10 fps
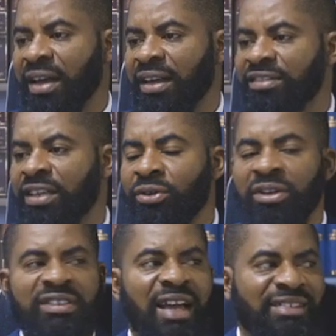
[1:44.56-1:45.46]

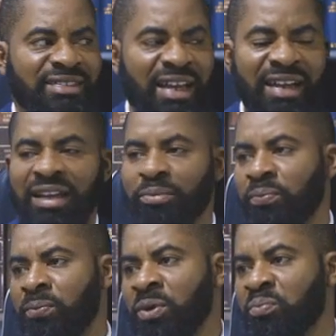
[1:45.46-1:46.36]
Insecurity has neither
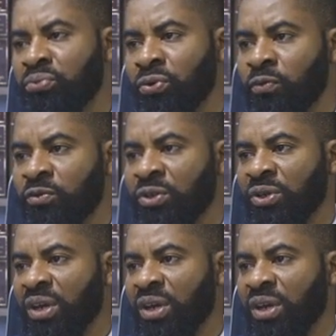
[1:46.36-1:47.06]
improved.